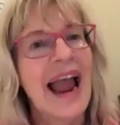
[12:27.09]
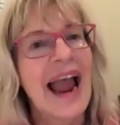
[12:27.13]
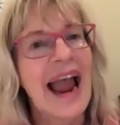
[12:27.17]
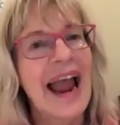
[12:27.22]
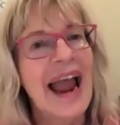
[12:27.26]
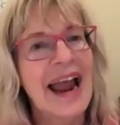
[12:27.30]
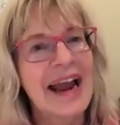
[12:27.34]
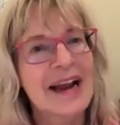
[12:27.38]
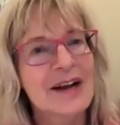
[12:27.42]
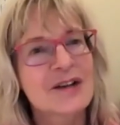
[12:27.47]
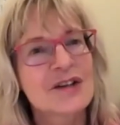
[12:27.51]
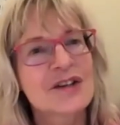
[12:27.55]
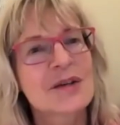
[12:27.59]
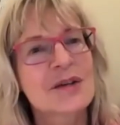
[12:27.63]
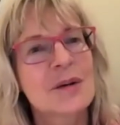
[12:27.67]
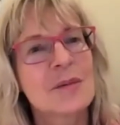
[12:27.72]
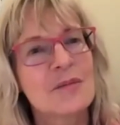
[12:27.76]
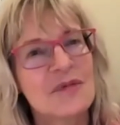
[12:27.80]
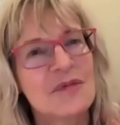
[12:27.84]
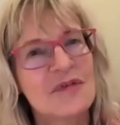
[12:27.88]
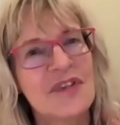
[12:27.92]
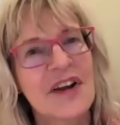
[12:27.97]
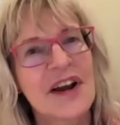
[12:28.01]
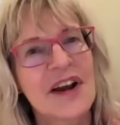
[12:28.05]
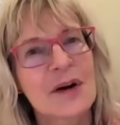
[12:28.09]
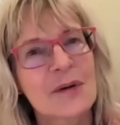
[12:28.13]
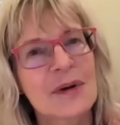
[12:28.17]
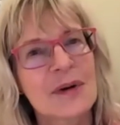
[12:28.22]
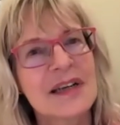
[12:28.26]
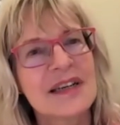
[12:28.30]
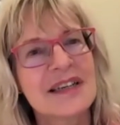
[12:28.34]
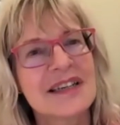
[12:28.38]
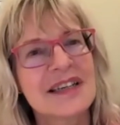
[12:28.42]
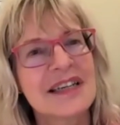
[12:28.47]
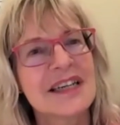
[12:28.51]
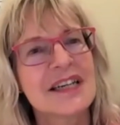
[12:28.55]
and some very
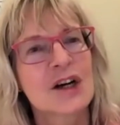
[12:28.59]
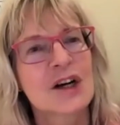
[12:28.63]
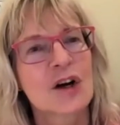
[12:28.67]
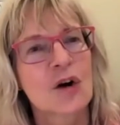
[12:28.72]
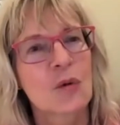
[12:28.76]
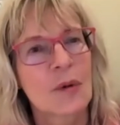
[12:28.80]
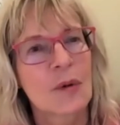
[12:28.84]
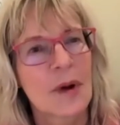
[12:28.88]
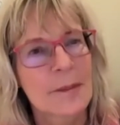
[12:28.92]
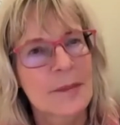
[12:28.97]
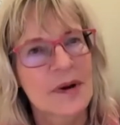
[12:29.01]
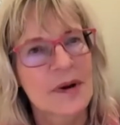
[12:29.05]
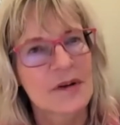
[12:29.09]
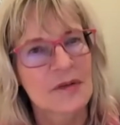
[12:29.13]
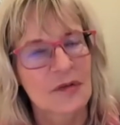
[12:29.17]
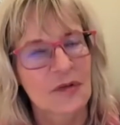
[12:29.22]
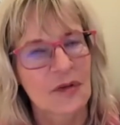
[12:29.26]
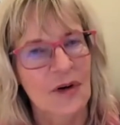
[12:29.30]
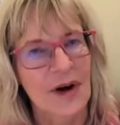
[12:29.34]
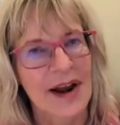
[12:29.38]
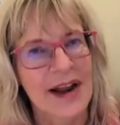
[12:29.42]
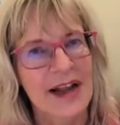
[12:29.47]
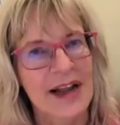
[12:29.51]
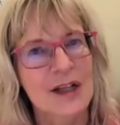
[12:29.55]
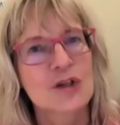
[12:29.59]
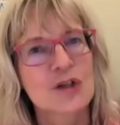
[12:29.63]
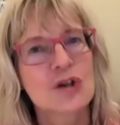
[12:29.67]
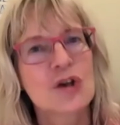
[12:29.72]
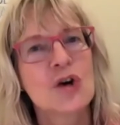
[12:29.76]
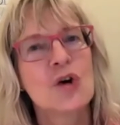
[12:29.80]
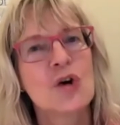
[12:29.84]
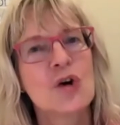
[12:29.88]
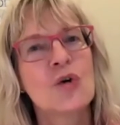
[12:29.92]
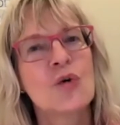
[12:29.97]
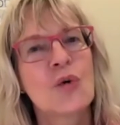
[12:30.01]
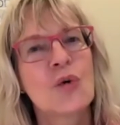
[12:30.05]
dear women friends
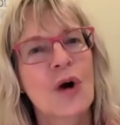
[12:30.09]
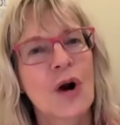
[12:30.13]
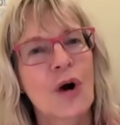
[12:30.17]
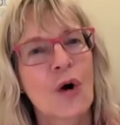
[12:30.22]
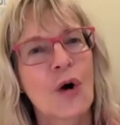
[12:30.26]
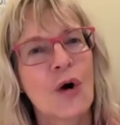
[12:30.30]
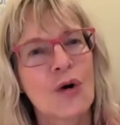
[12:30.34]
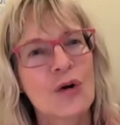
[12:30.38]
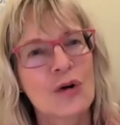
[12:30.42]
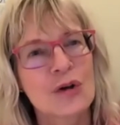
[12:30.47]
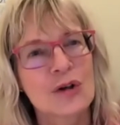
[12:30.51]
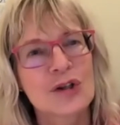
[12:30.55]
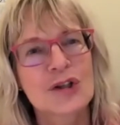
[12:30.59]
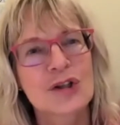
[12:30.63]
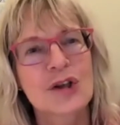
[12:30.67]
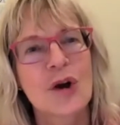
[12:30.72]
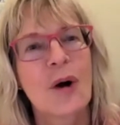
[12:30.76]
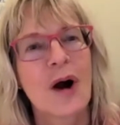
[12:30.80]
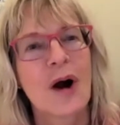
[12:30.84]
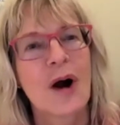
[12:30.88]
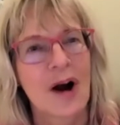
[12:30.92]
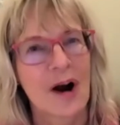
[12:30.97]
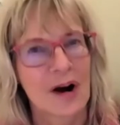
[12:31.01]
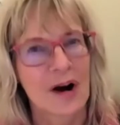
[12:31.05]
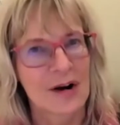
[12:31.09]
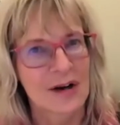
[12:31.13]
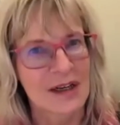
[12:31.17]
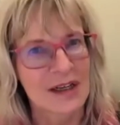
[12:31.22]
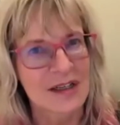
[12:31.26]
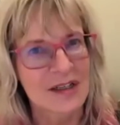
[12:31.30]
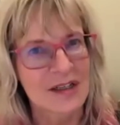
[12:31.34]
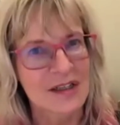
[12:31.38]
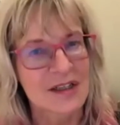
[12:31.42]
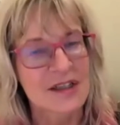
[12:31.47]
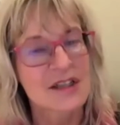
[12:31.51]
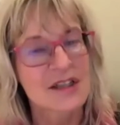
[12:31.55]
who are also
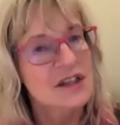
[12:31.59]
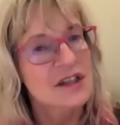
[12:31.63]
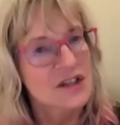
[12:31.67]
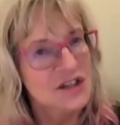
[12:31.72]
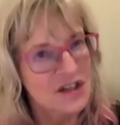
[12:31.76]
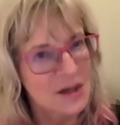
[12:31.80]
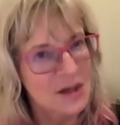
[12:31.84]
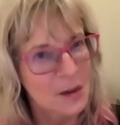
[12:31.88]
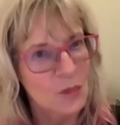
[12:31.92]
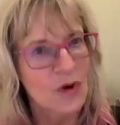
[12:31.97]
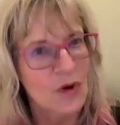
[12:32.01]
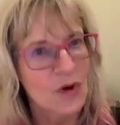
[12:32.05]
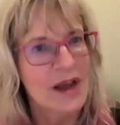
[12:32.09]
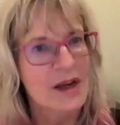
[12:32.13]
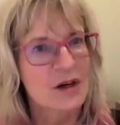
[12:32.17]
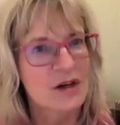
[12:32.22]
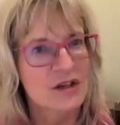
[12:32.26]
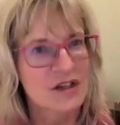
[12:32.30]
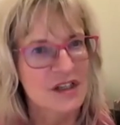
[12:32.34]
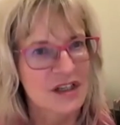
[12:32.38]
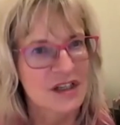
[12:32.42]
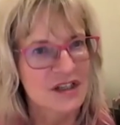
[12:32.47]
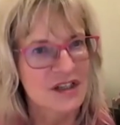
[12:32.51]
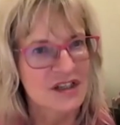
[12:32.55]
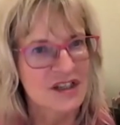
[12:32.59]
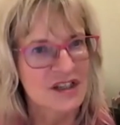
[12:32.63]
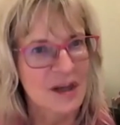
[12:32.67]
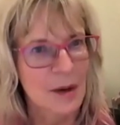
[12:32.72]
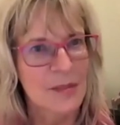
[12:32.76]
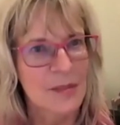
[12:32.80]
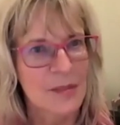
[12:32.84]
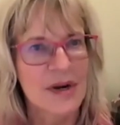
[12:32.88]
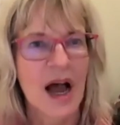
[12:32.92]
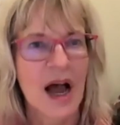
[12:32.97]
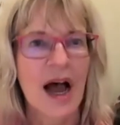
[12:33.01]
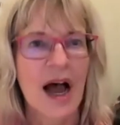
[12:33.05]
artists, some writers and
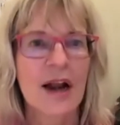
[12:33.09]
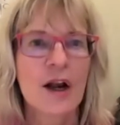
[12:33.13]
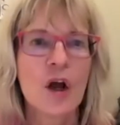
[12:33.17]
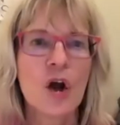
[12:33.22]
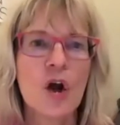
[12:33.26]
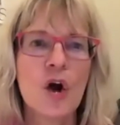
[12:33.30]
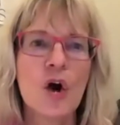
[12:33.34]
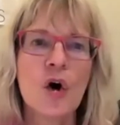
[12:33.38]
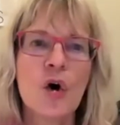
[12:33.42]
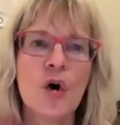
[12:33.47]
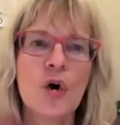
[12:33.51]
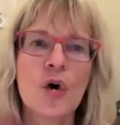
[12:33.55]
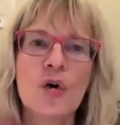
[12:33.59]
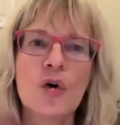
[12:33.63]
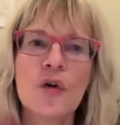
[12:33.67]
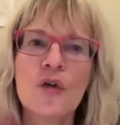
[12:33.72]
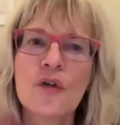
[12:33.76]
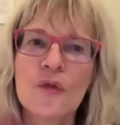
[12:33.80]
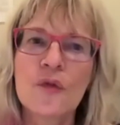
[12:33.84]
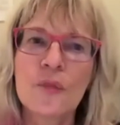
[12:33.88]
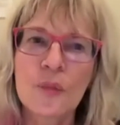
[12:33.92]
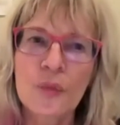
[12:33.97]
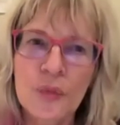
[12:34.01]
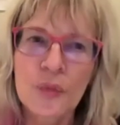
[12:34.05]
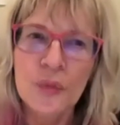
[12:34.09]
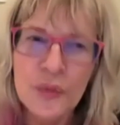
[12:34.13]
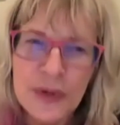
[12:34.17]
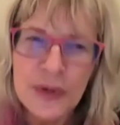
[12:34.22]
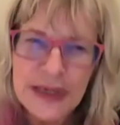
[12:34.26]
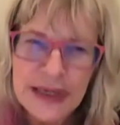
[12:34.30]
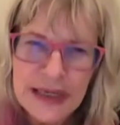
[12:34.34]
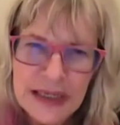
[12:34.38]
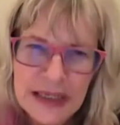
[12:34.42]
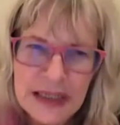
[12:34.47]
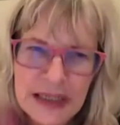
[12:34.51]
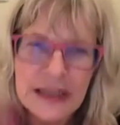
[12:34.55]
some not, who've
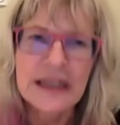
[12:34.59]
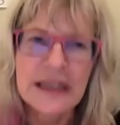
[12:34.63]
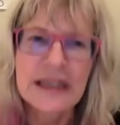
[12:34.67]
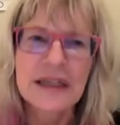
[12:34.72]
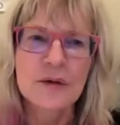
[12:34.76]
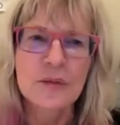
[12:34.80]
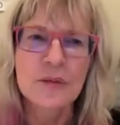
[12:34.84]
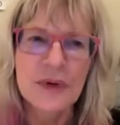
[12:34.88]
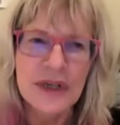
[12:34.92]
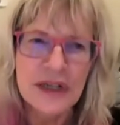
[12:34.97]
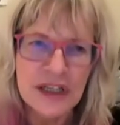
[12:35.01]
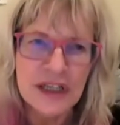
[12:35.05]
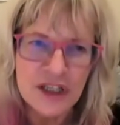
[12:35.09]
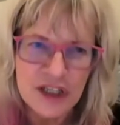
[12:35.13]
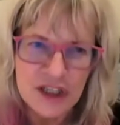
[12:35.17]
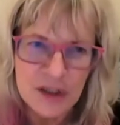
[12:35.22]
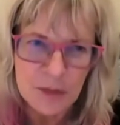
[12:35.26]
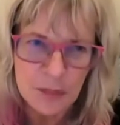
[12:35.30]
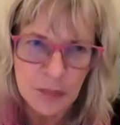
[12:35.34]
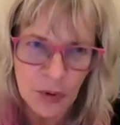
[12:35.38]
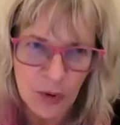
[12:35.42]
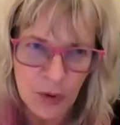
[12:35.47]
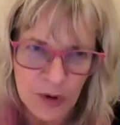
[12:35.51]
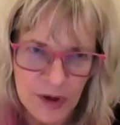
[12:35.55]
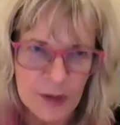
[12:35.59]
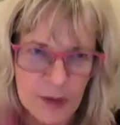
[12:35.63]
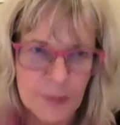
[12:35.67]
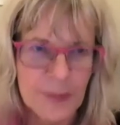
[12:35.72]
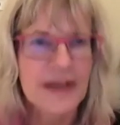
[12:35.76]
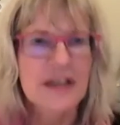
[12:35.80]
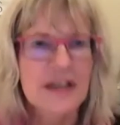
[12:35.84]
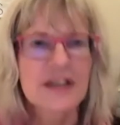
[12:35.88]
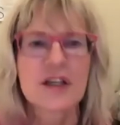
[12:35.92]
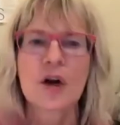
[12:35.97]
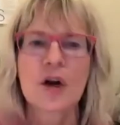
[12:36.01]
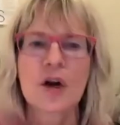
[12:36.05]
really, really supported me
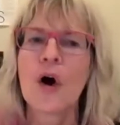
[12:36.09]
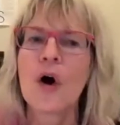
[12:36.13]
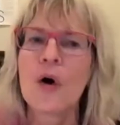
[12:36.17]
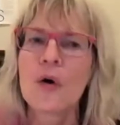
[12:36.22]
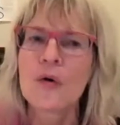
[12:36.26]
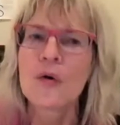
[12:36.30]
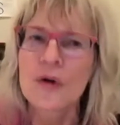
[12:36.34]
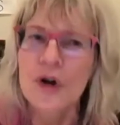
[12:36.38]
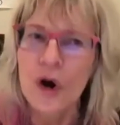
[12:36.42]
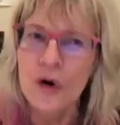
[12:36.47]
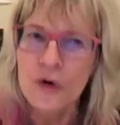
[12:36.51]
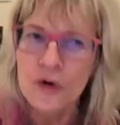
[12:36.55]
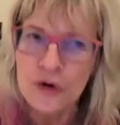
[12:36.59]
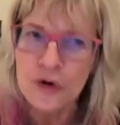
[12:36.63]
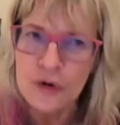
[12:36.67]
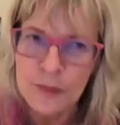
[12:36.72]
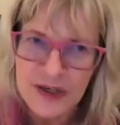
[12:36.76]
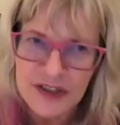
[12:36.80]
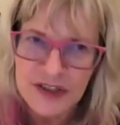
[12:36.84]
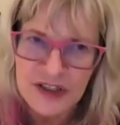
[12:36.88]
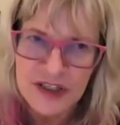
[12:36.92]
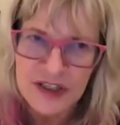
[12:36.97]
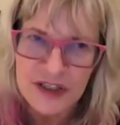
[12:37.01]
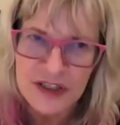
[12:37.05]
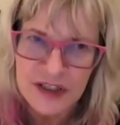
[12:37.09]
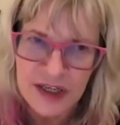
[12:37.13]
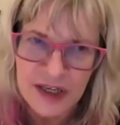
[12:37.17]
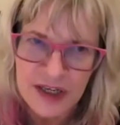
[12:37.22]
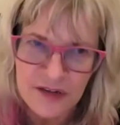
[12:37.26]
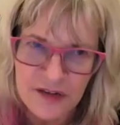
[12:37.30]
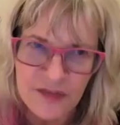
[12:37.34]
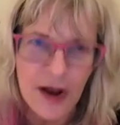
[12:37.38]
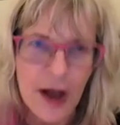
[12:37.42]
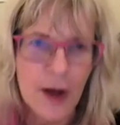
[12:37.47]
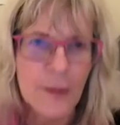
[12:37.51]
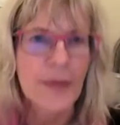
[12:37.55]
and said, "Oh no, you mustn't
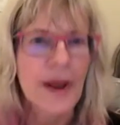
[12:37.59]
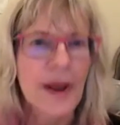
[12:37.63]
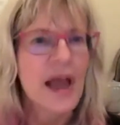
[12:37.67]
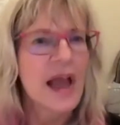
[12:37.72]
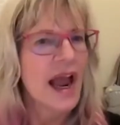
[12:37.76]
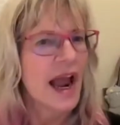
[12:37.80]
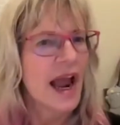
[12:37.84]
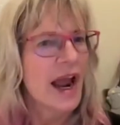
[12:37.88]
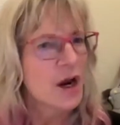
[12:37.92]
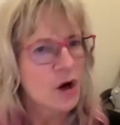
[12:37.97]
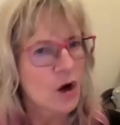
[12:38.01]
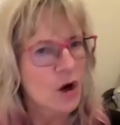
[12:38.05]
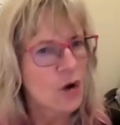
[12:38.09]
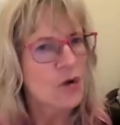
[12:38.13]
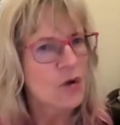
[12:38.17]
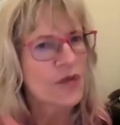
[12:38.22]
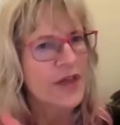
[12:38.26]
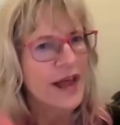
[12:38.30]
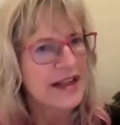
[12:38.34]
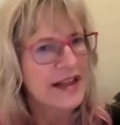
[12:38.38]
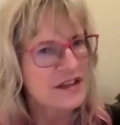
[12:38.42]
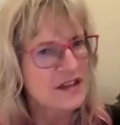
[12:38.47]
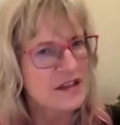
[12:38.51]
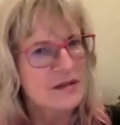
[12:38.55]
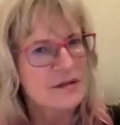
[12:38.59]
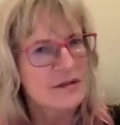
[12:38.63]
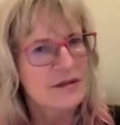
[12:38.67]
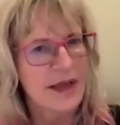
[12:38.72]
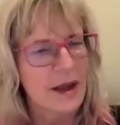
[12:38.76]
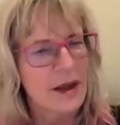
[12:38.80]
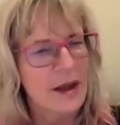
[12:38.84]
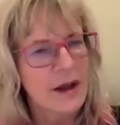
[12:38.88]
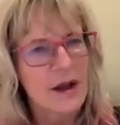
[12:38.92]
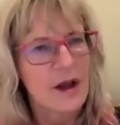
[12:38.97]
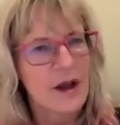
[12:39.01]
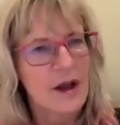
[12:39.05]
give up," and "Oh, that's
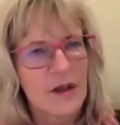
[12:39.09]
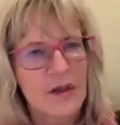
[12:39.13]
that."